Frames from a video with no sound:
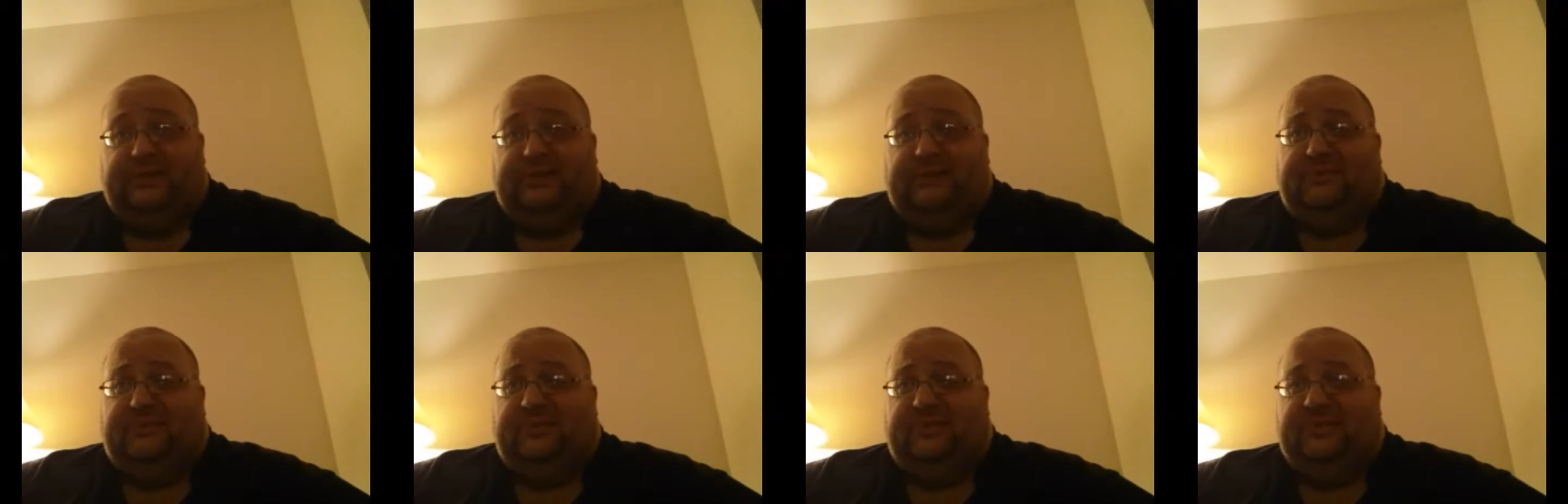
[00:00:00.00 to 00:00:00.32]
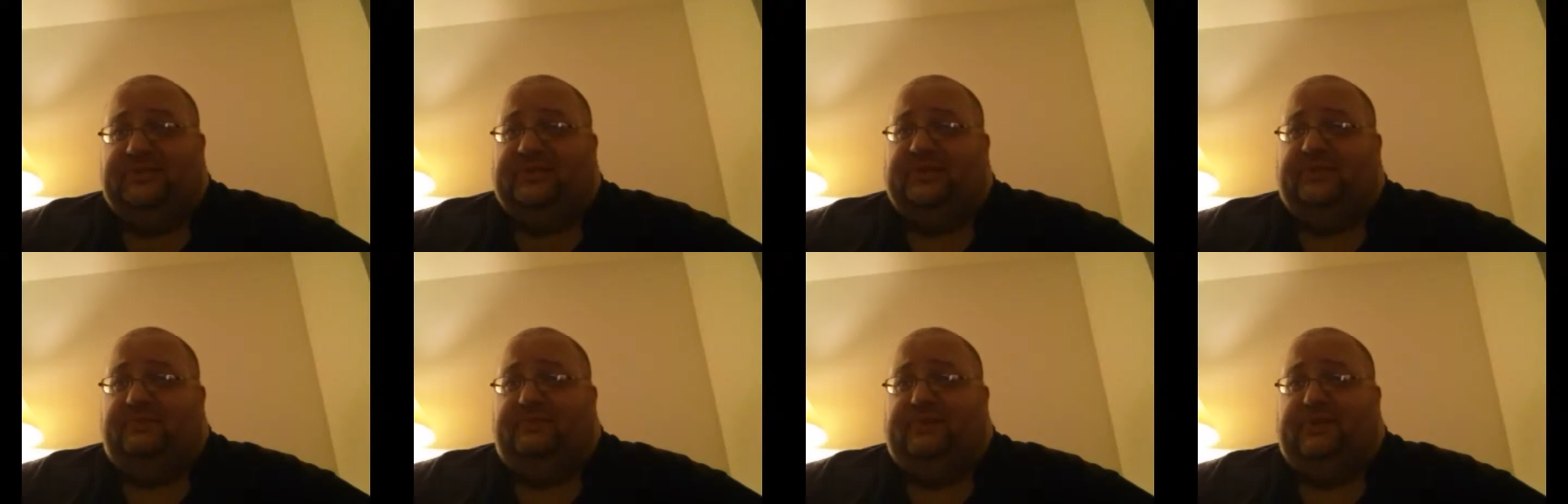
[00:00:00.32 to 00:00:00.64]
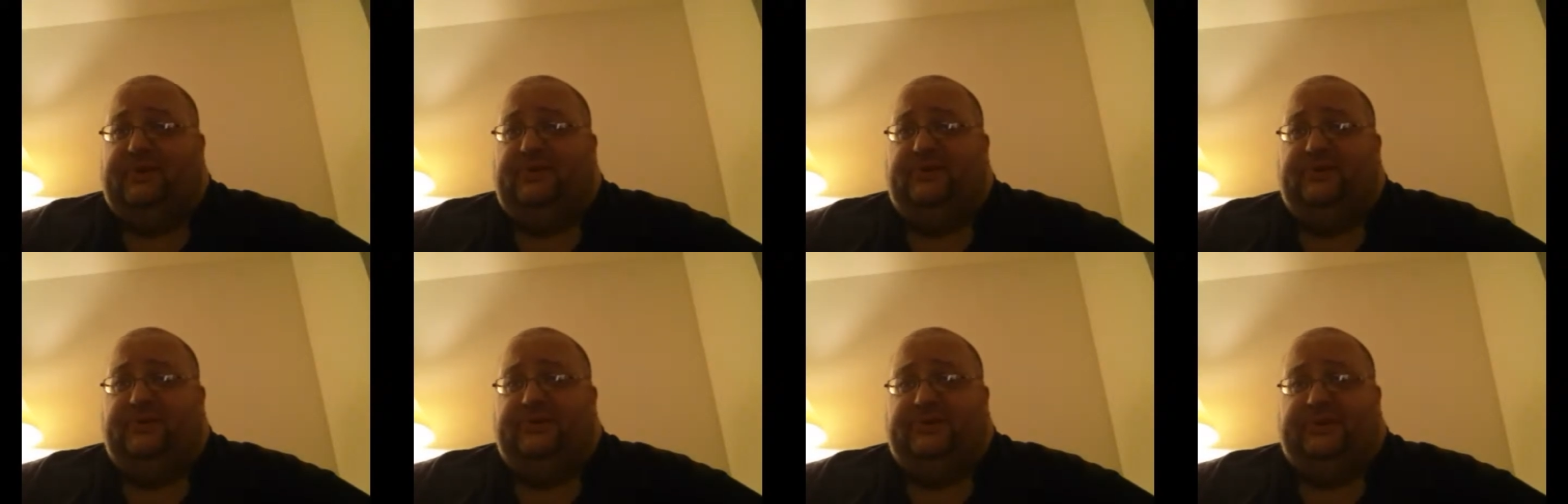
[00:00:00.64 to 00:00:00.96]
some of these
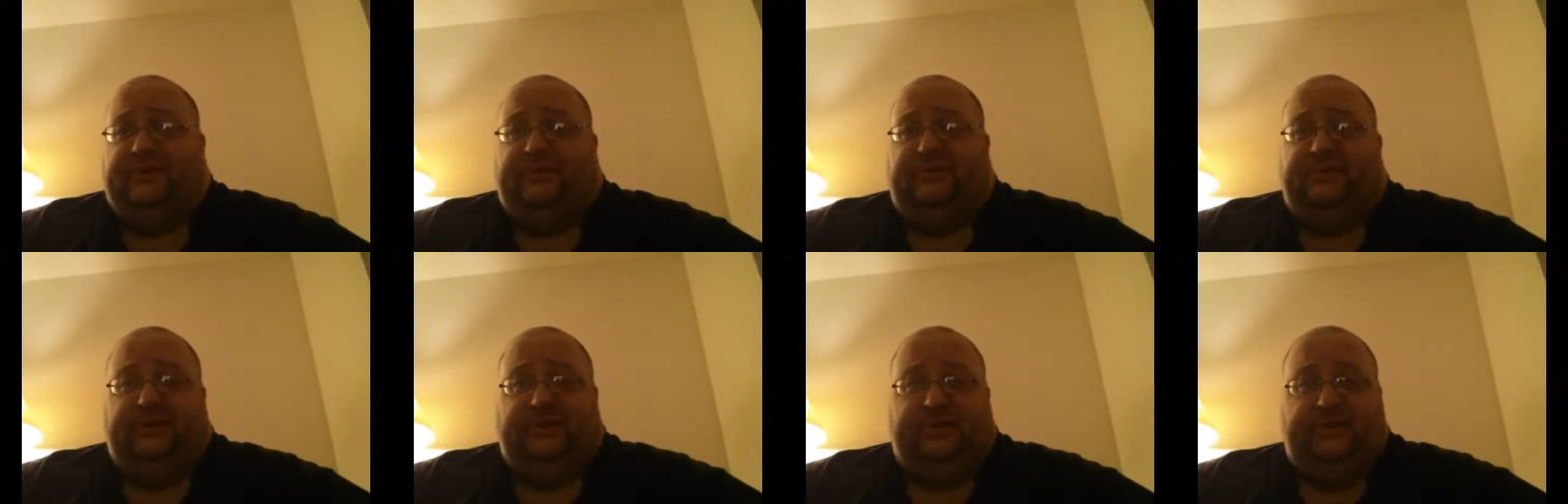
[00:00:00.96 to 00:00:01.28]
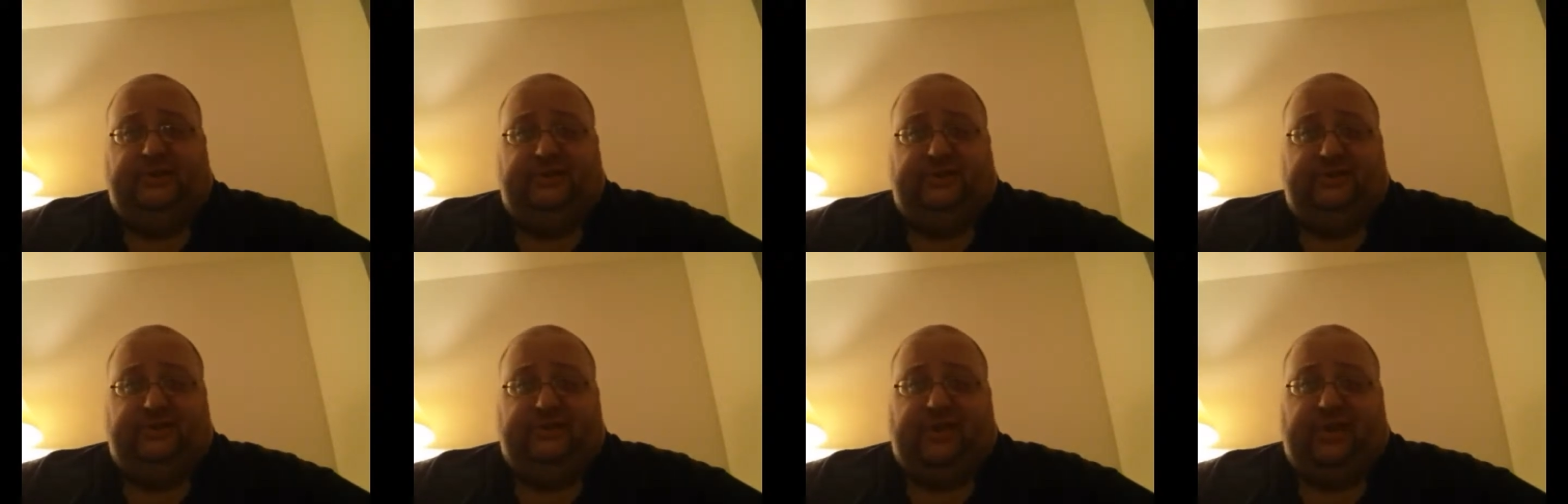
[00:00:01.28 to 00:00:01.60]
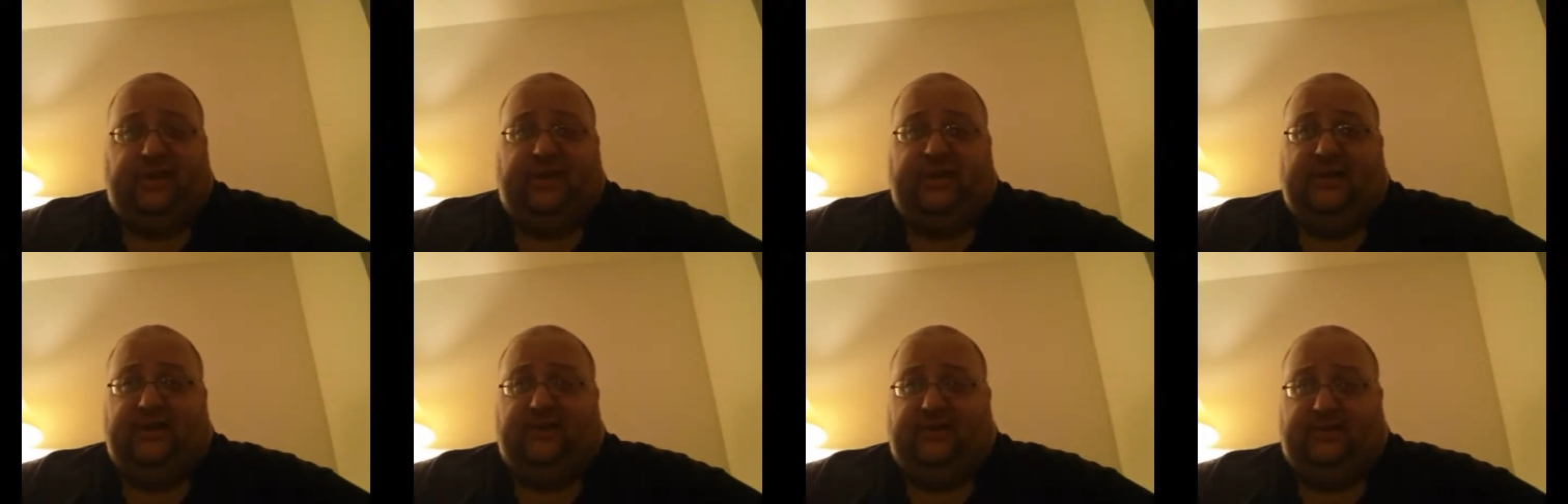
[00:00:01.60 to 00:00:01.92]
computers, it really looks
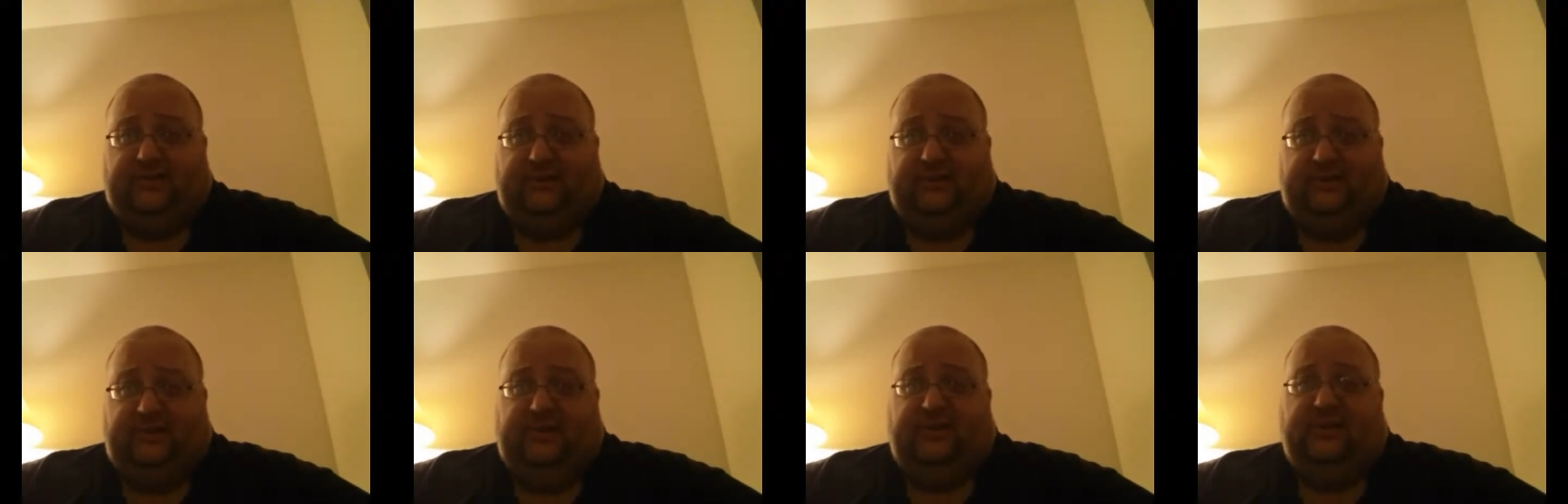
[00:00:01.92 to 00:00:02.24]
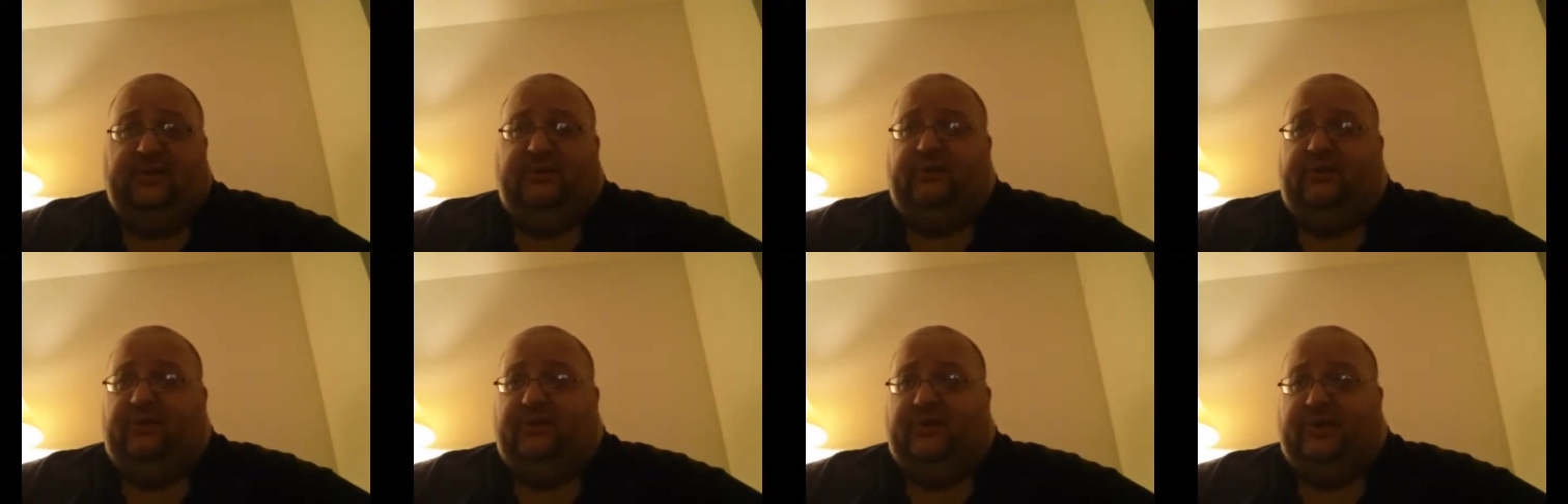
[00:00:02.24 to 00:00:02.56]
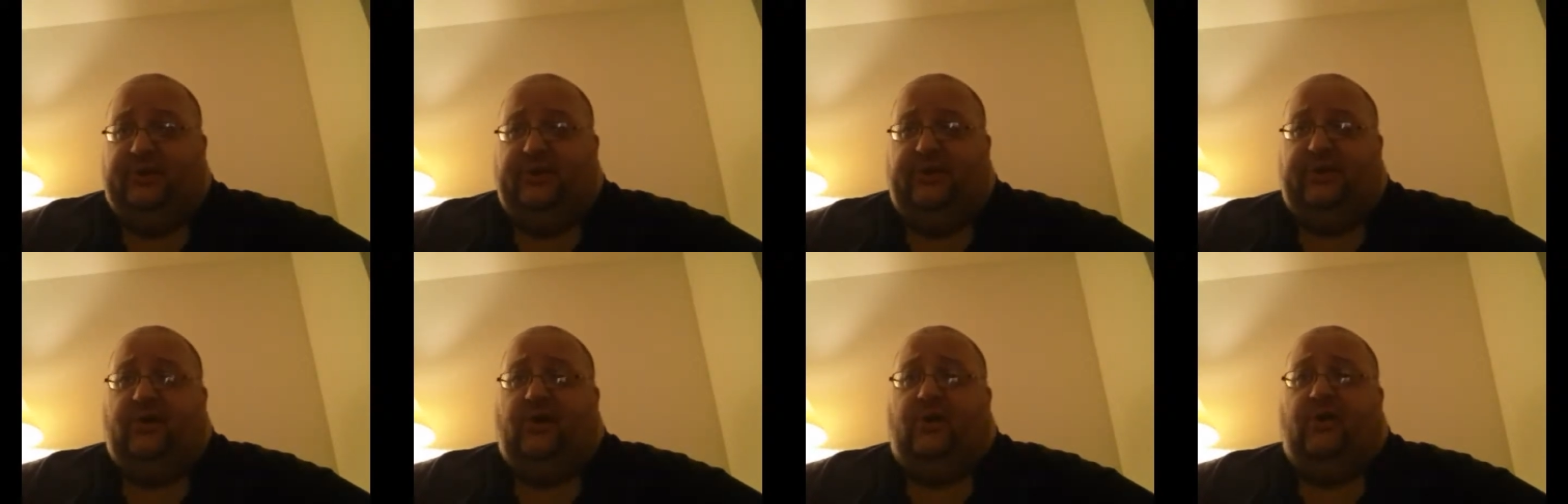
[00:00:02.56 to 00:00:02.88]
like you know you're
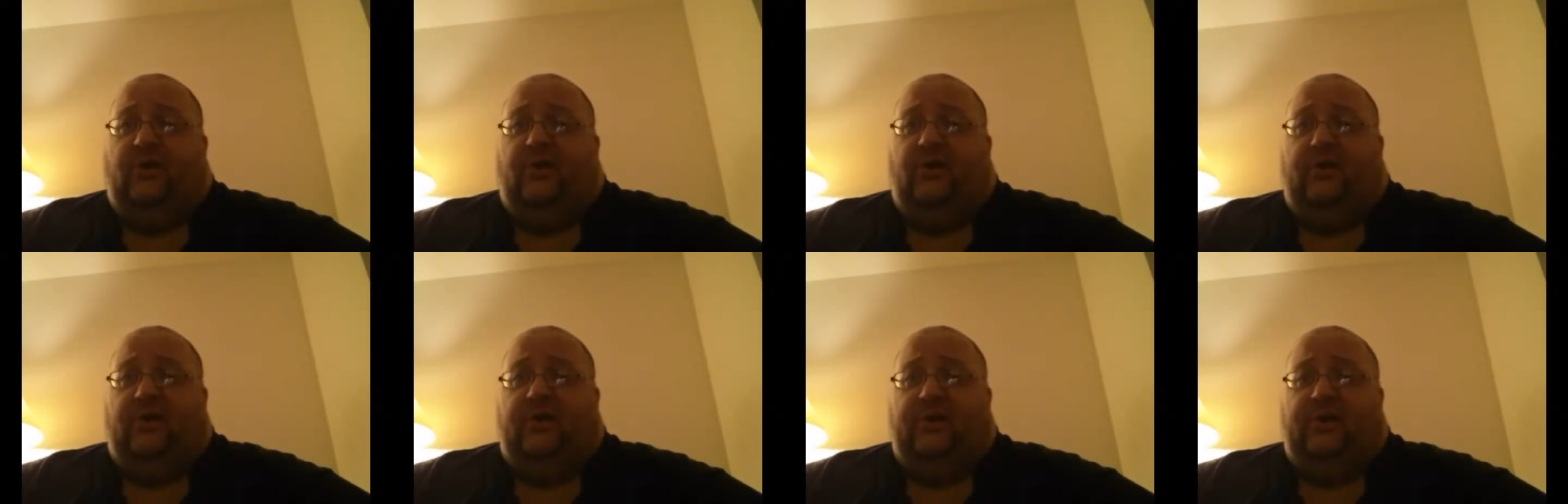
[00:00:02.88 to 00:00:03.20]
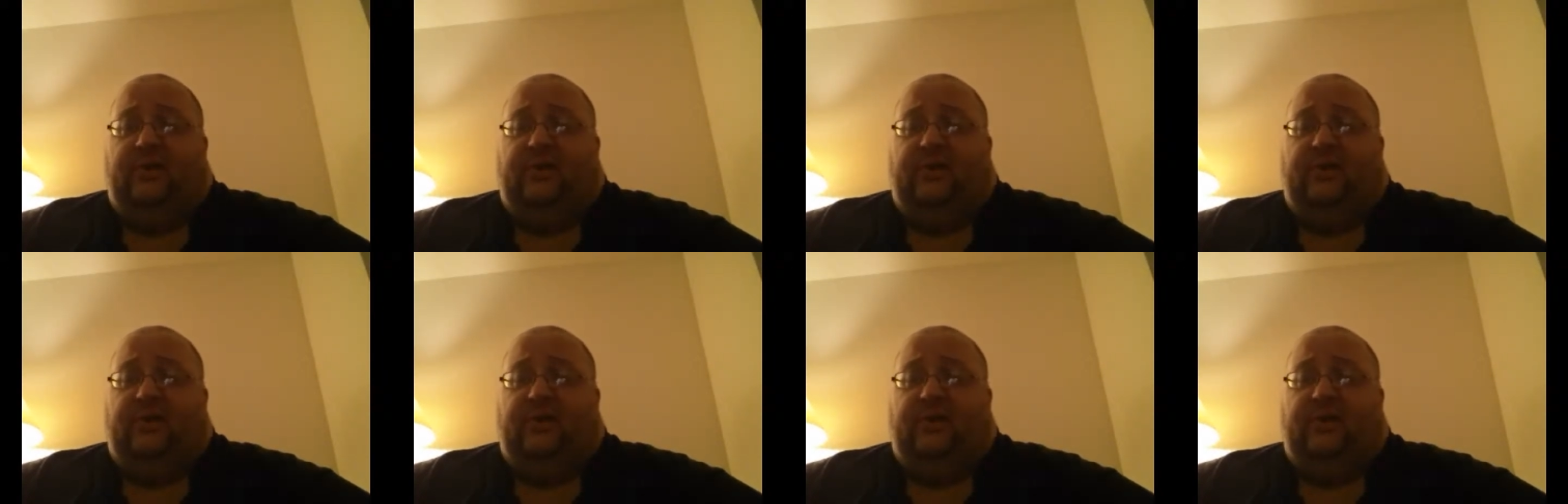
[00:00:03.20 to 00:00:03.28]
in a car.